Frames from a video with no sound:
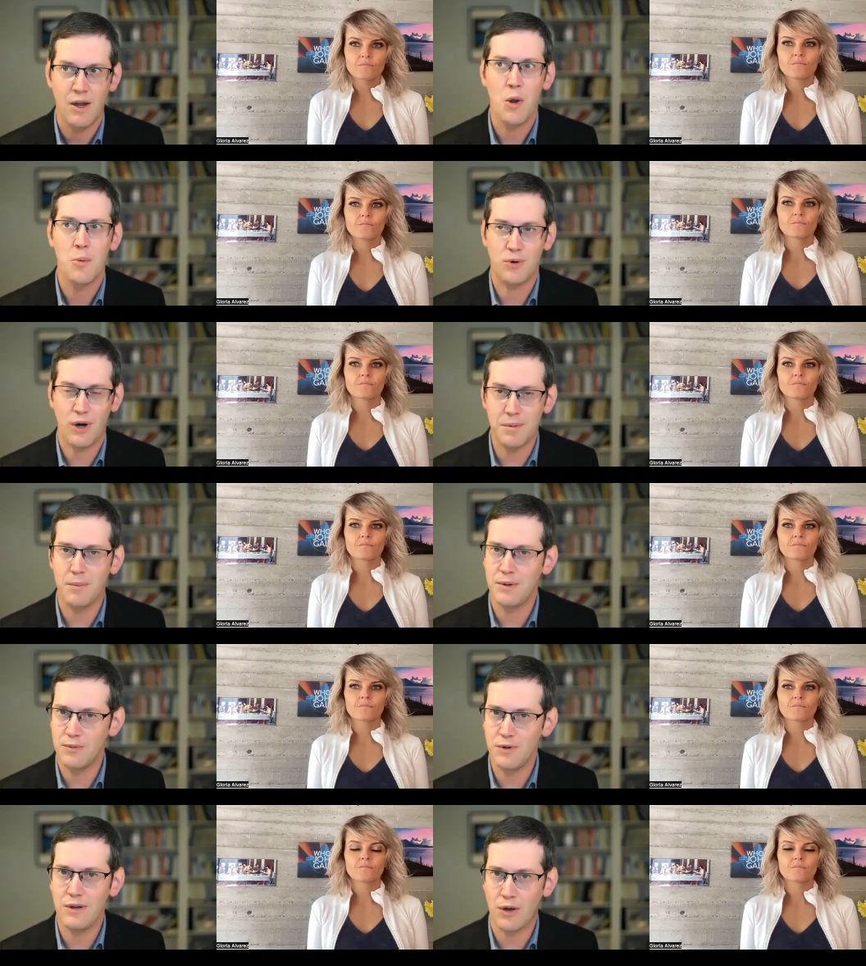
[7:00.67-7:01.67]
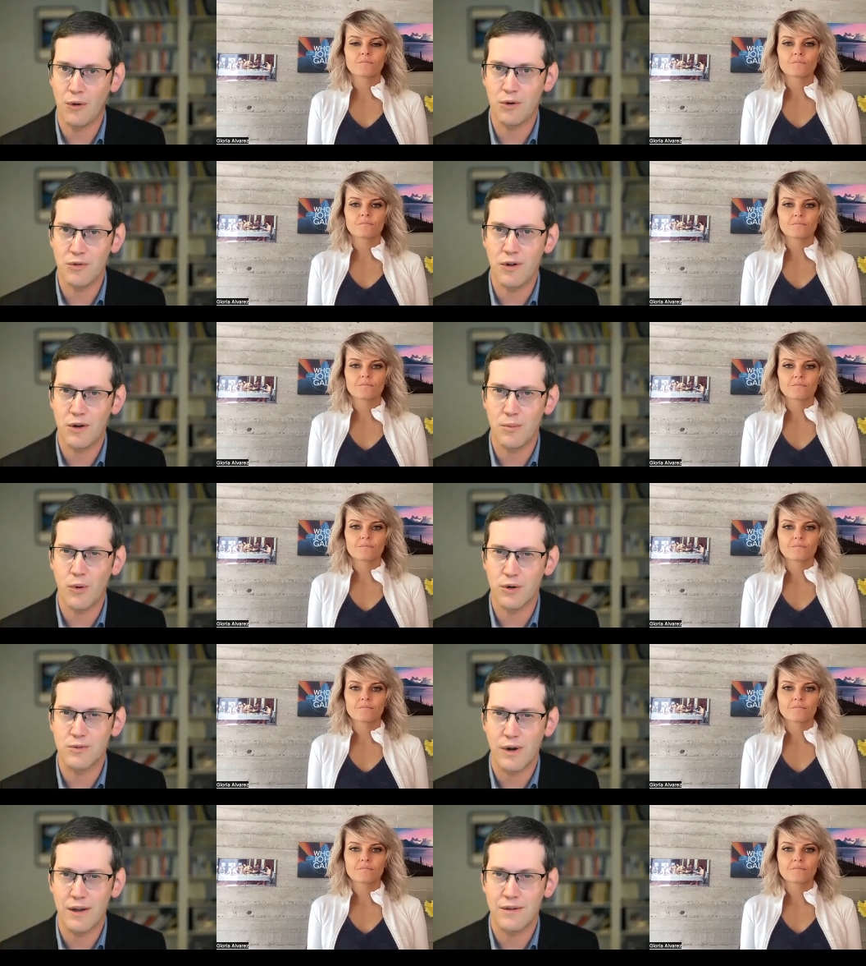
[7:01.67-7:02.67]
Speaker 1: probably really don't defend abortion
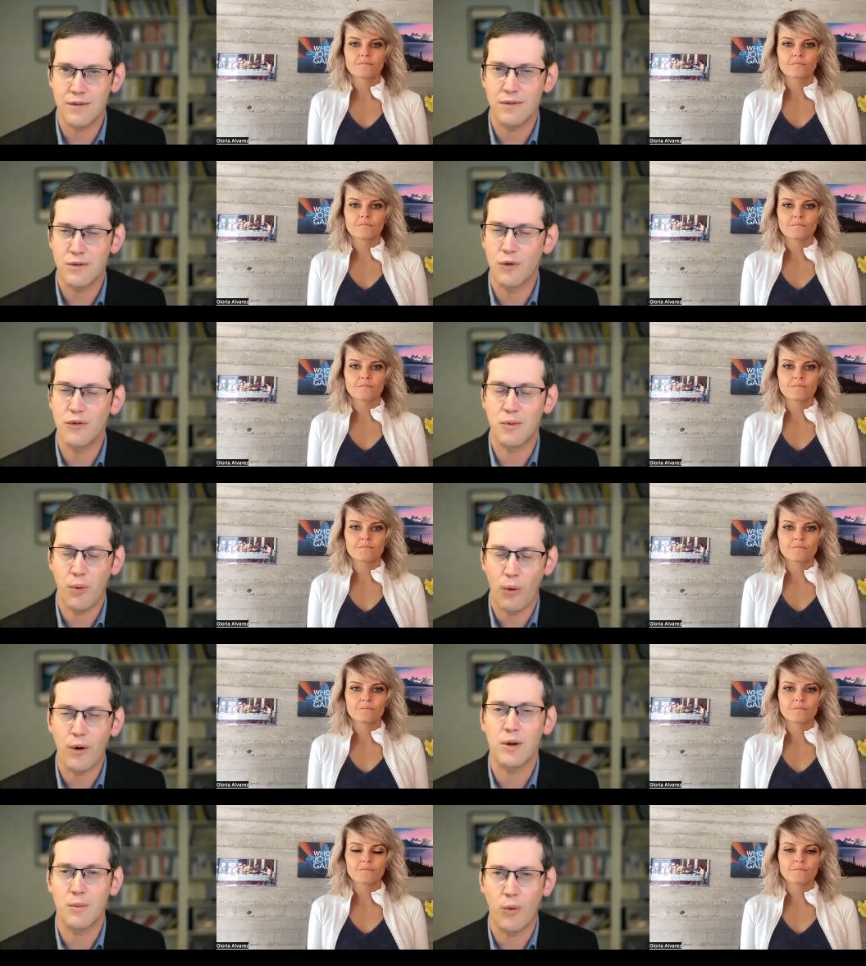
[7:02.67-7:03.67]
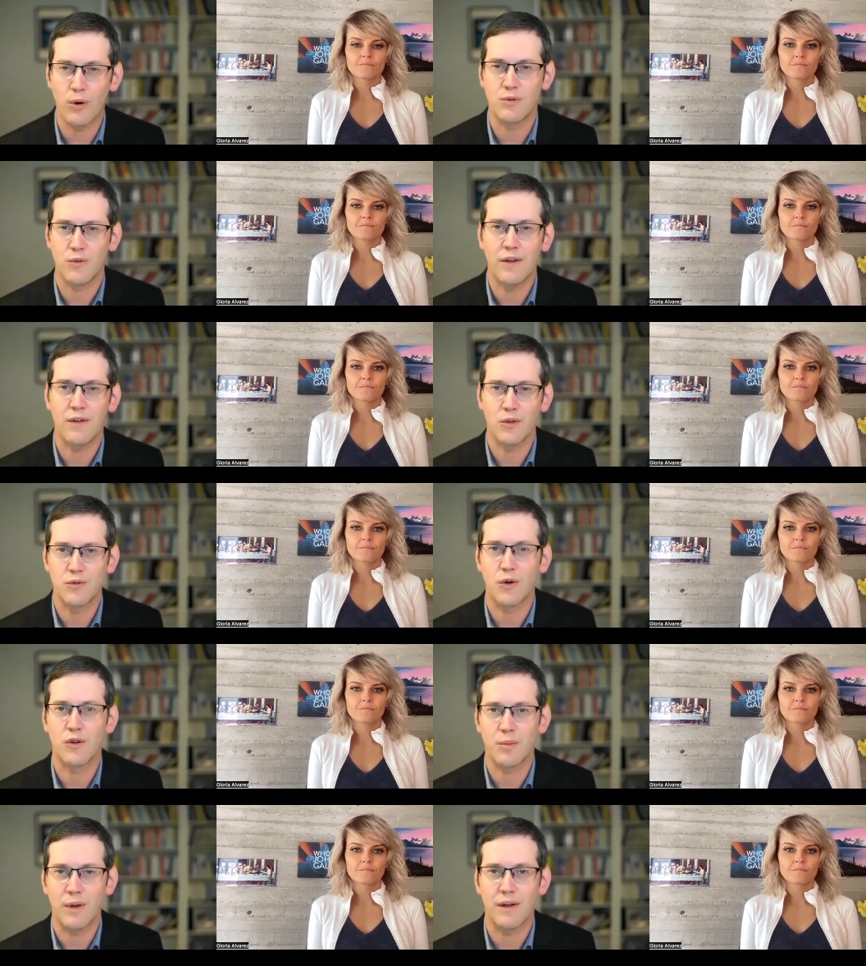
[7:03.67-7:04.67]
rights, don't support abortion rights in the
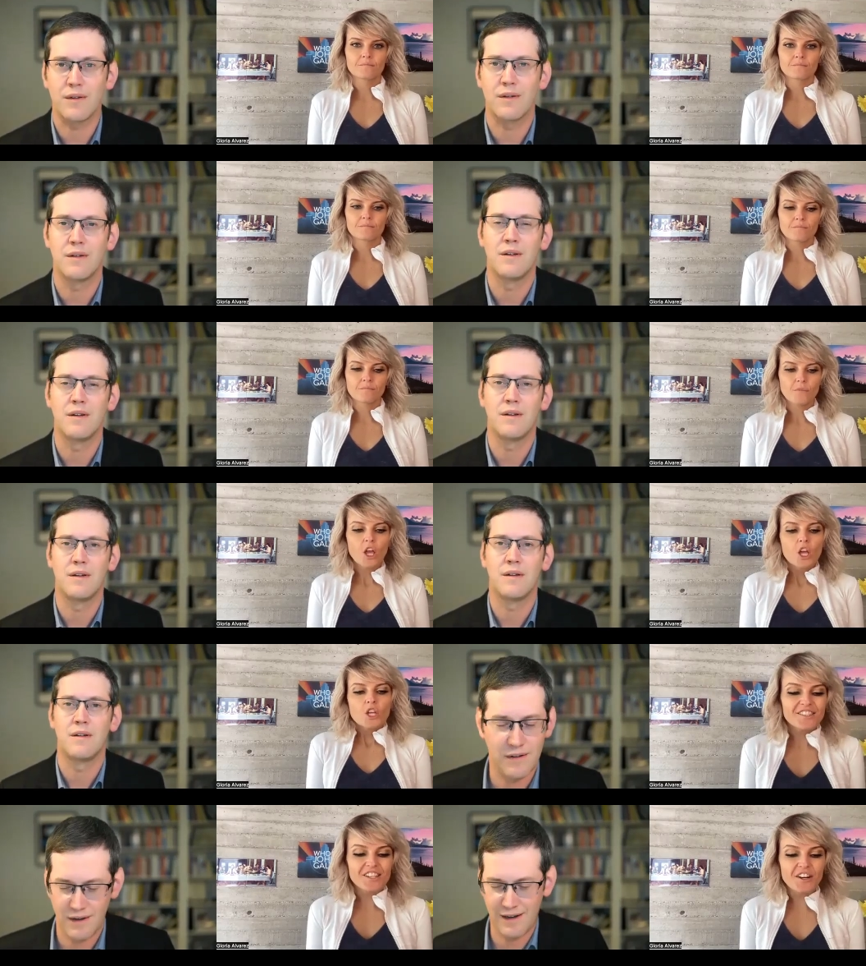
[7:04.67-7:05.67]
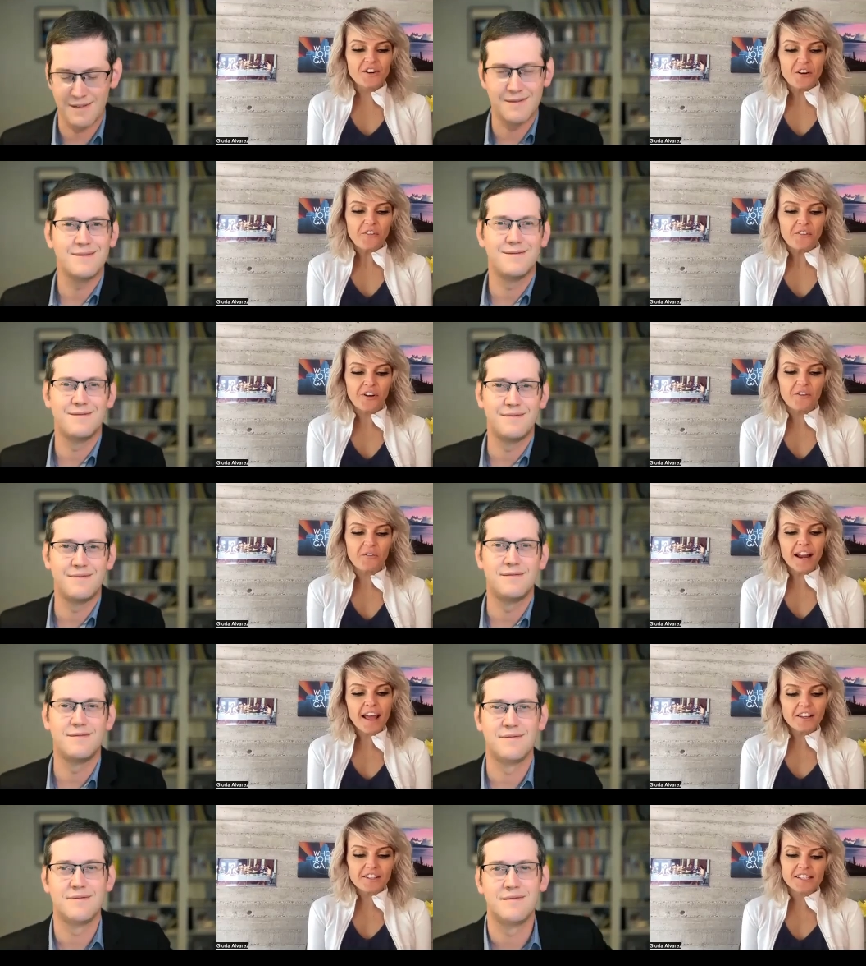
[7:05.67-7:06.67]
first place. So, uh,
Speaker 2: for what
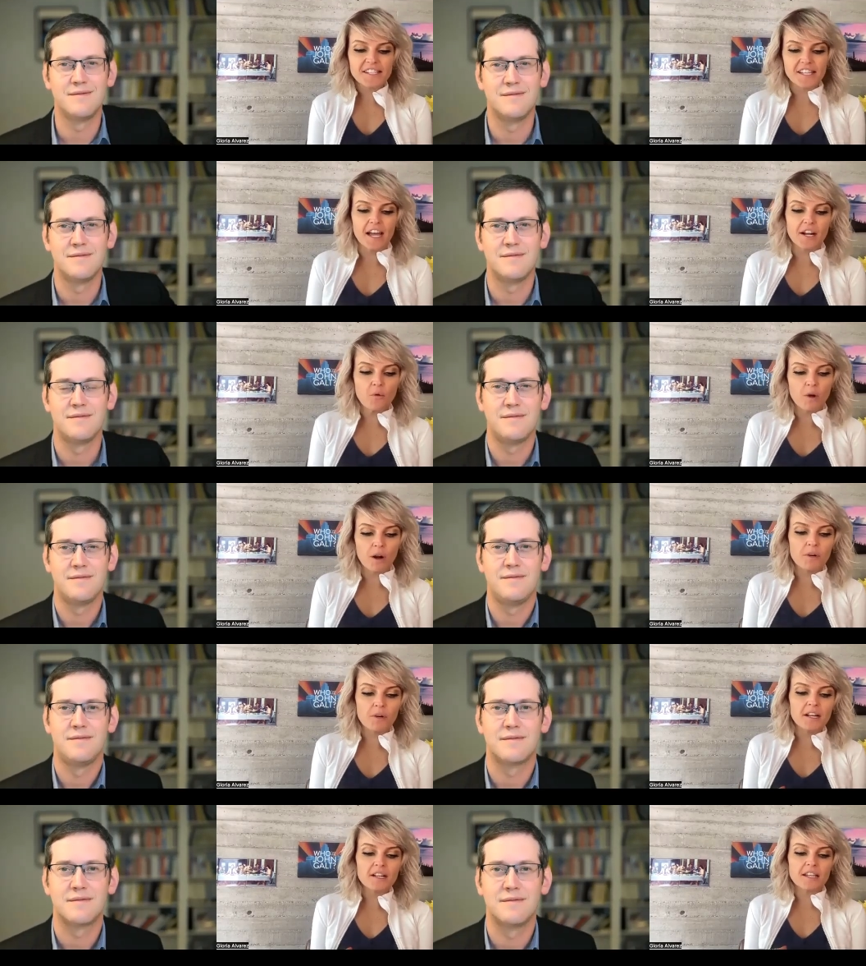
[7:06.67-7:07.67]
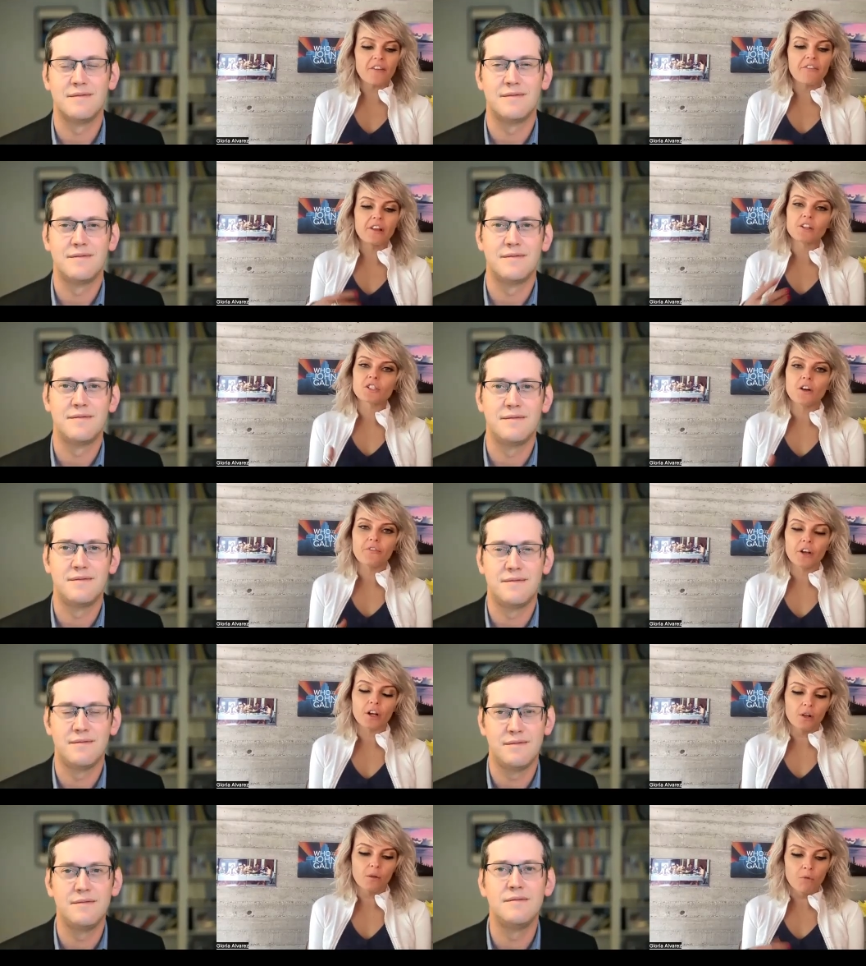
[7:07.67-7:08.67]
I understand, what we need is a
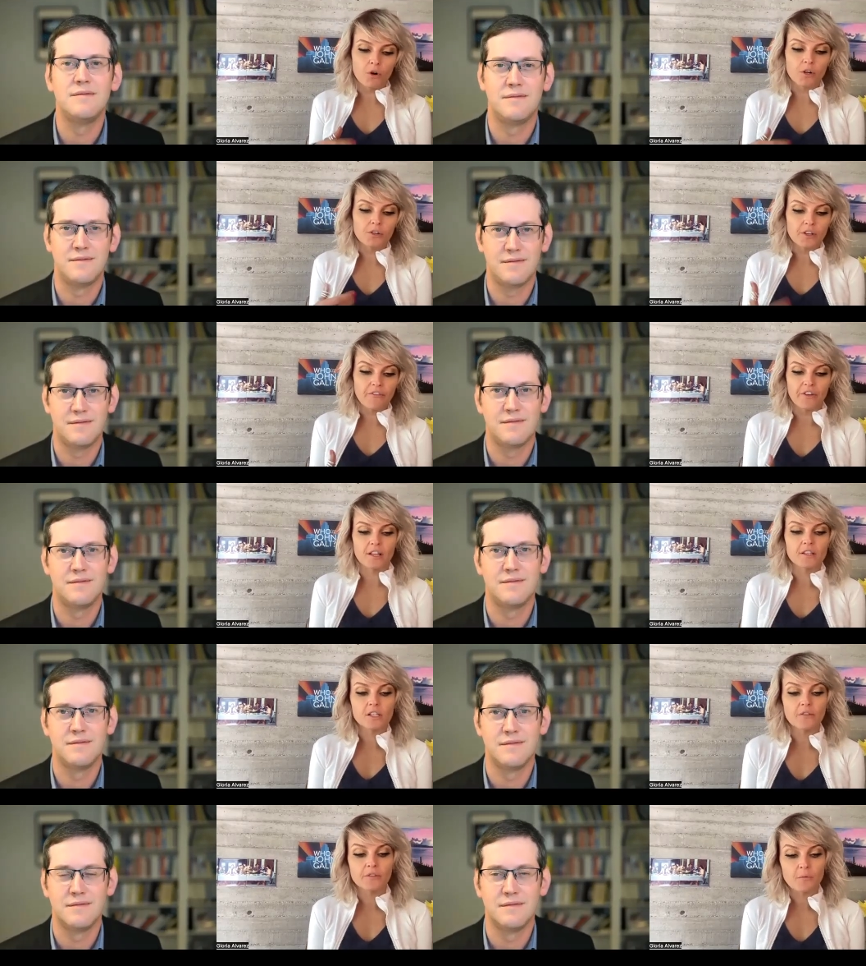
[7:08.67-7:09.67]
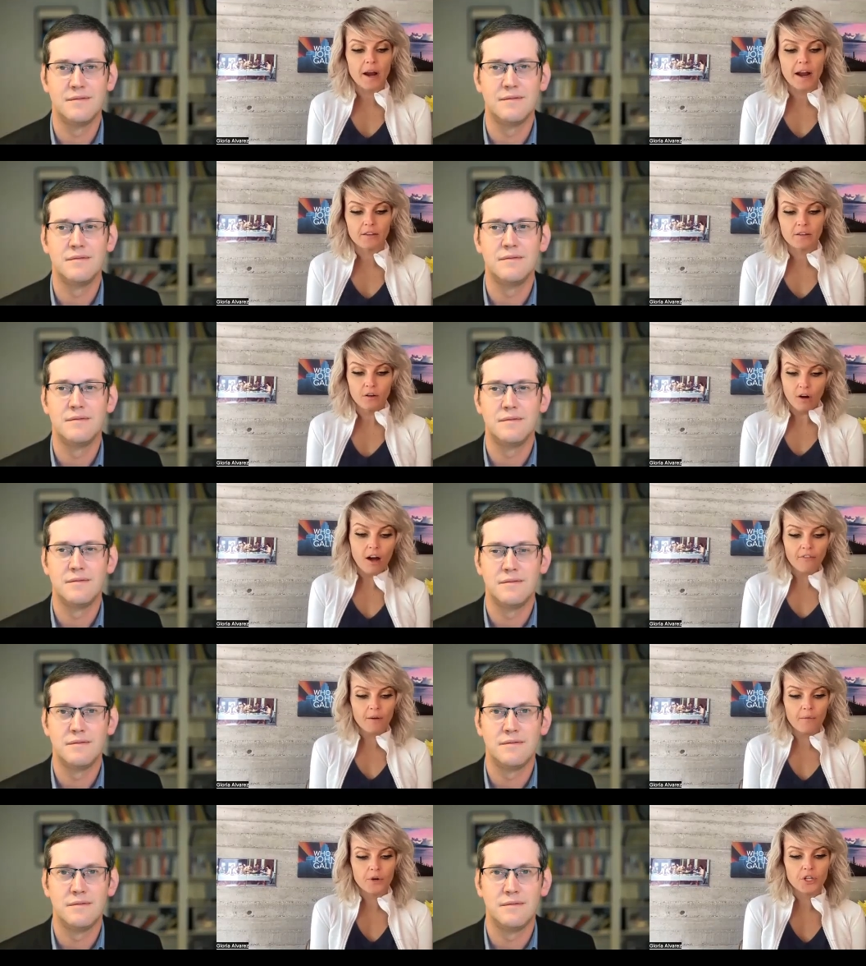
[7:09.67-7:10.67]
philosophical moral defense of the right of
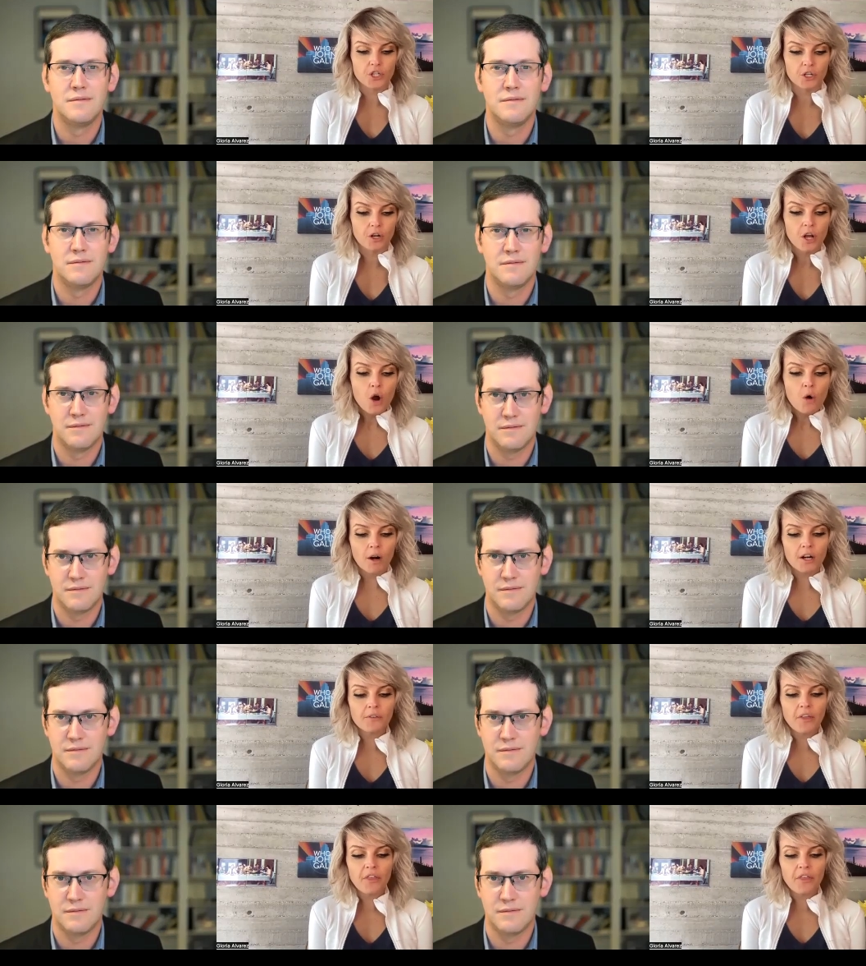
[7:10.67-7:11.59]
abortion. One of the